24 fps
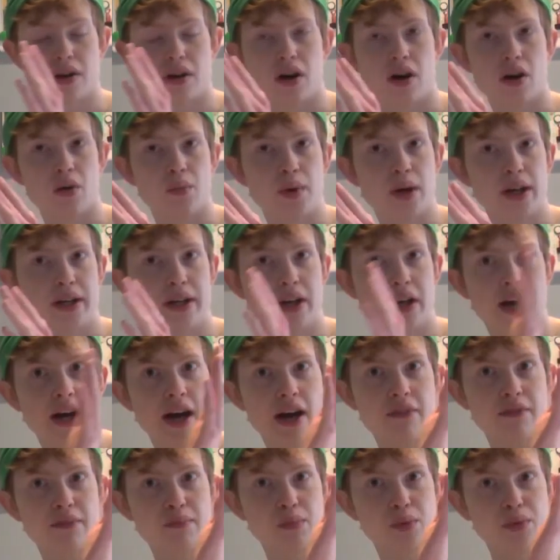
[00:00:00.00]
Oh, wait, I
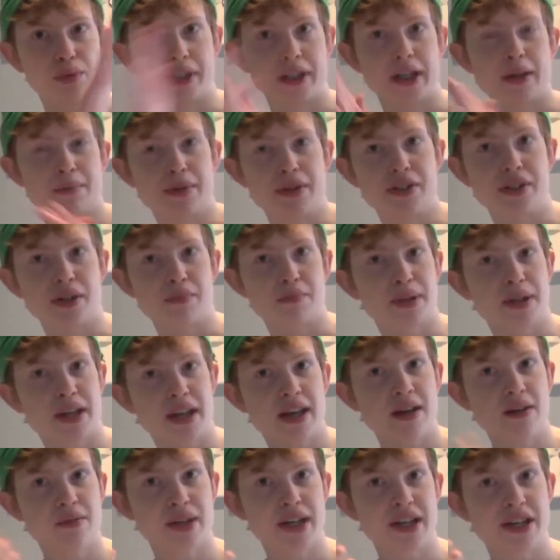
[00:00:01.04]
haven't brought the image up.
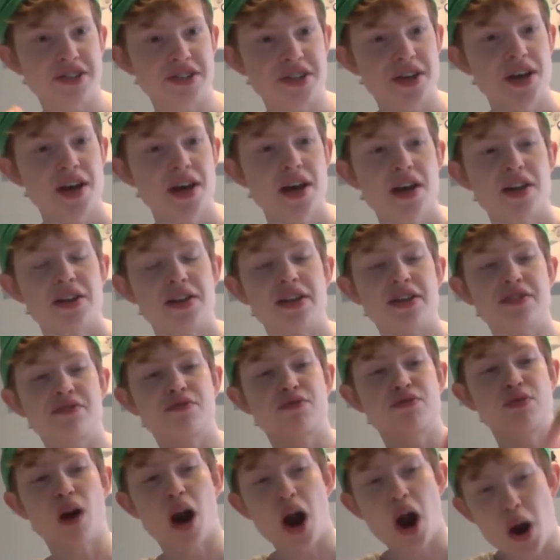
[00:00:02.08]
Here it is. This
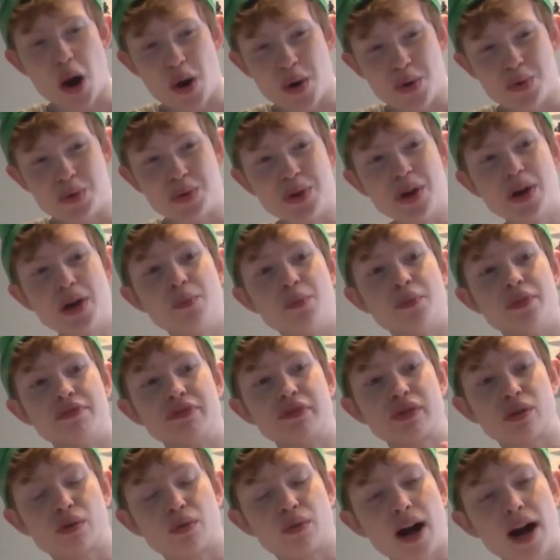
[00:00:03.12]
throne with a
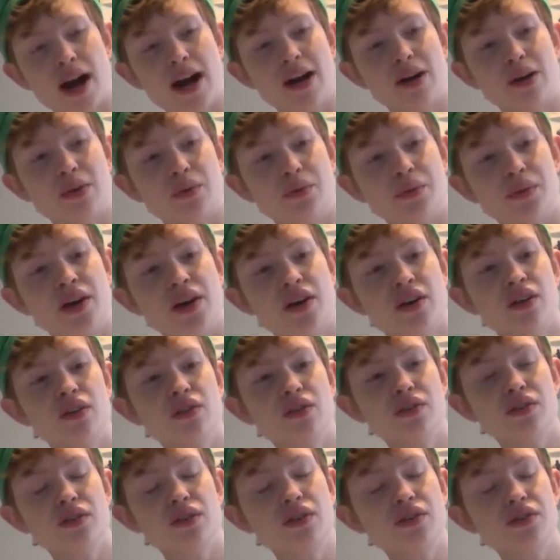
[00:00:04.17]
crown.
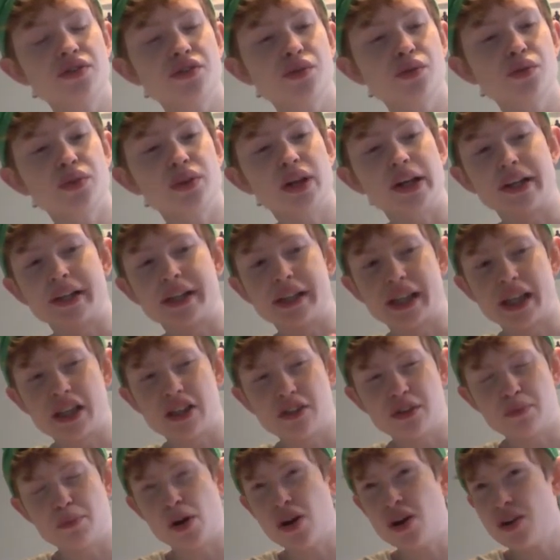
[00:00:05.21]
Looks sort of like a
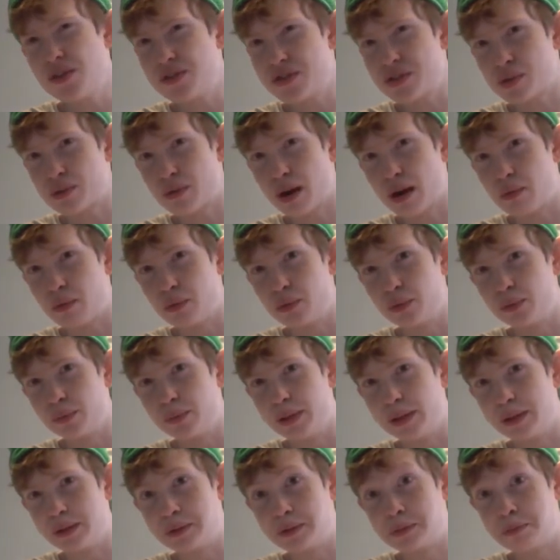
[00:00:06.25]
Kingdom Hearts crown,
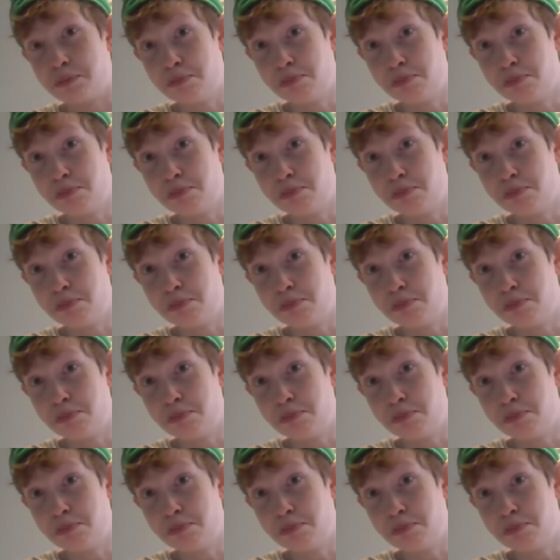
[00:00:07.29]
almost.